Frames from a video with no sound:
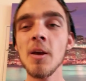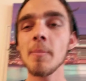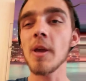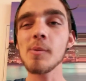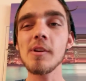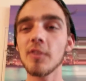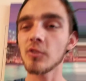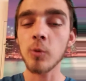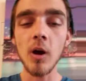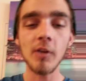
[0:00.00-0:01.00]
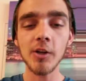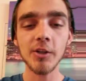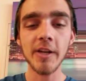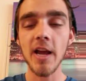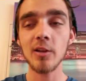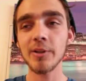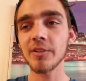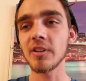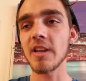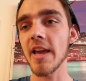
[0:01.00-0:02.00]
maybe even 1,200 calories
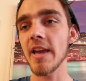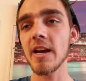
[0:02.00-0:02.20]
a day.